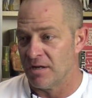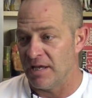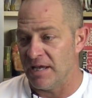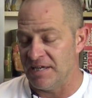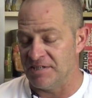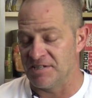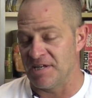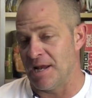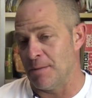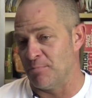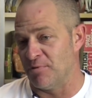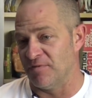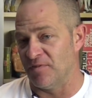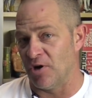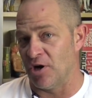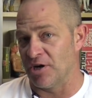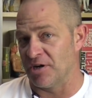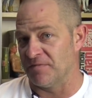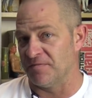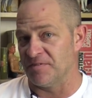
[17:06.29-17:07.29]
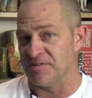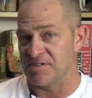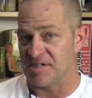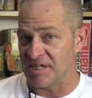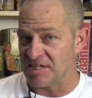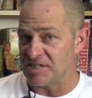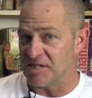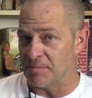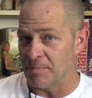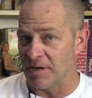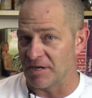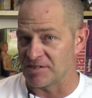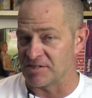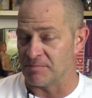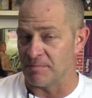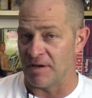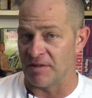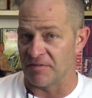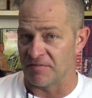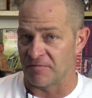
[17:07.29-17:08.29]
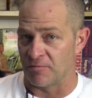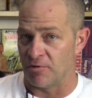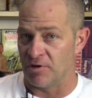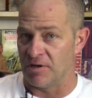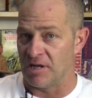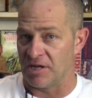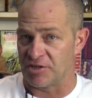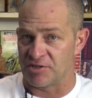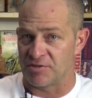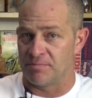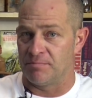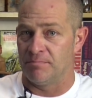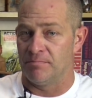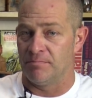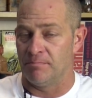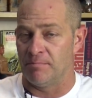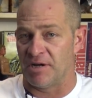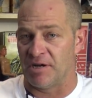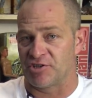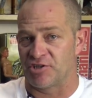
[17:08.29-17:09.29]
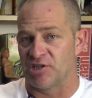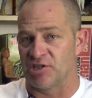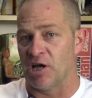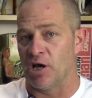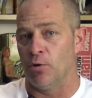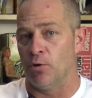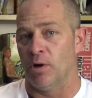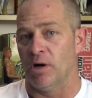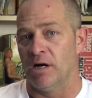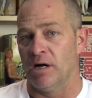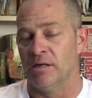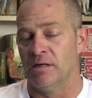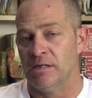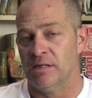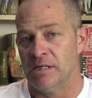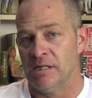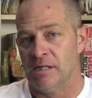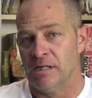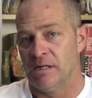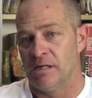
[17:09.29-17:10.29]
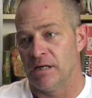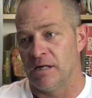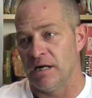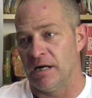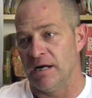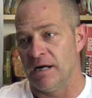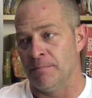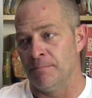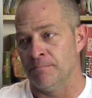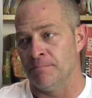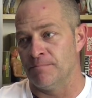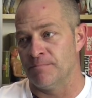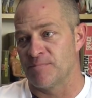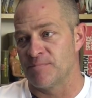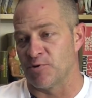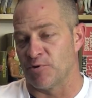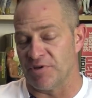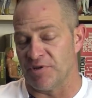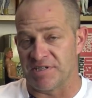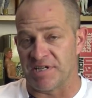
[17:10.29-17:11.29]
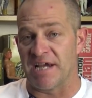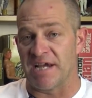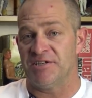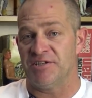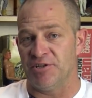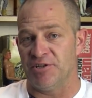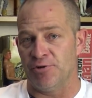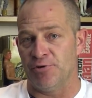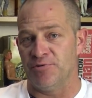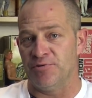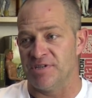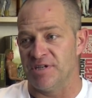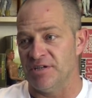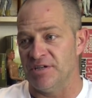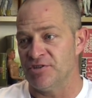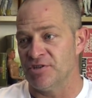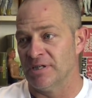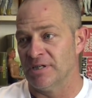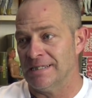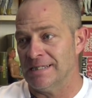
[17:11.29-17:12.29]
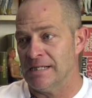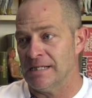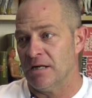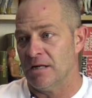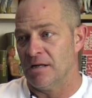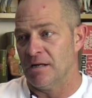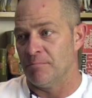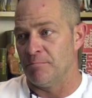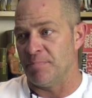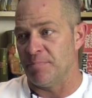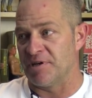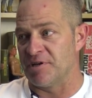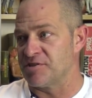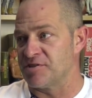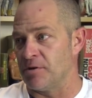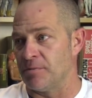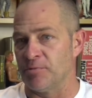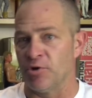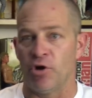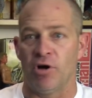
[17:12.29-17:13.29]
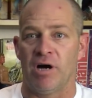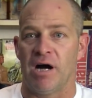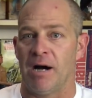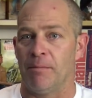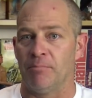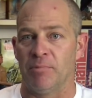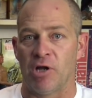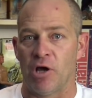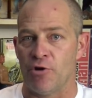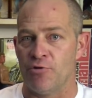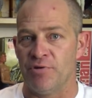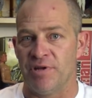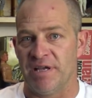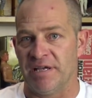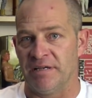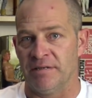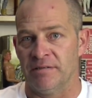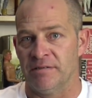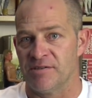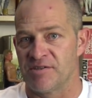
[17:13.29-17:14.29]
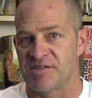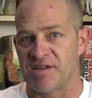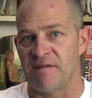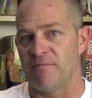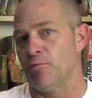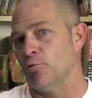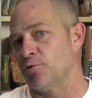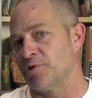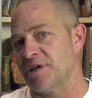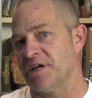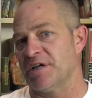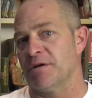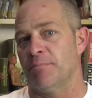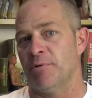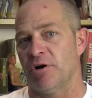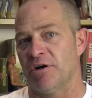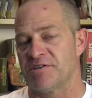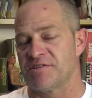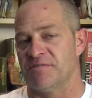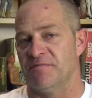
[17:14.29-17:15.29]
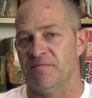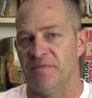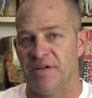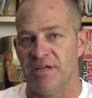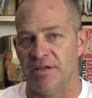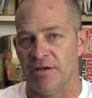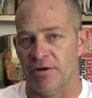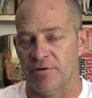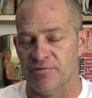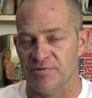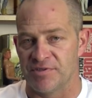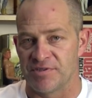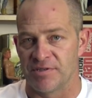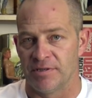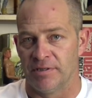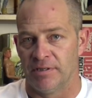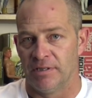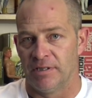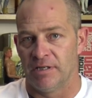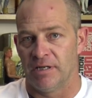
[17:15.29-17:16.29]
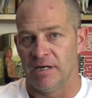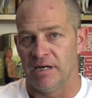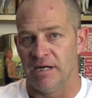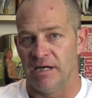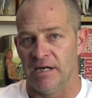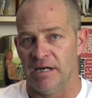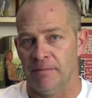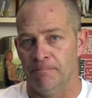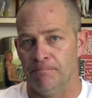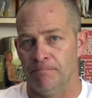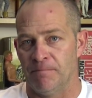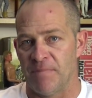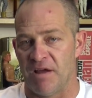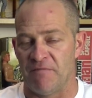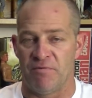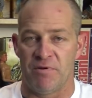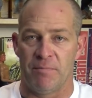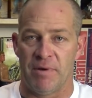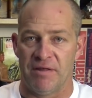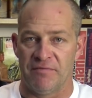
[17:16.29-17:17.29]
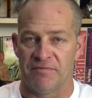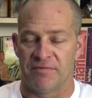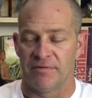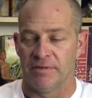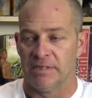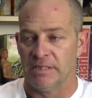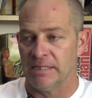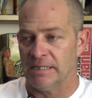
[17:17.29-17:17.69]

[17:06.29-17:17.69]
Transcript: internet provider for $60 a month for a much lower sort of data usage, because I'm not uploading several gigabytes of videos every month.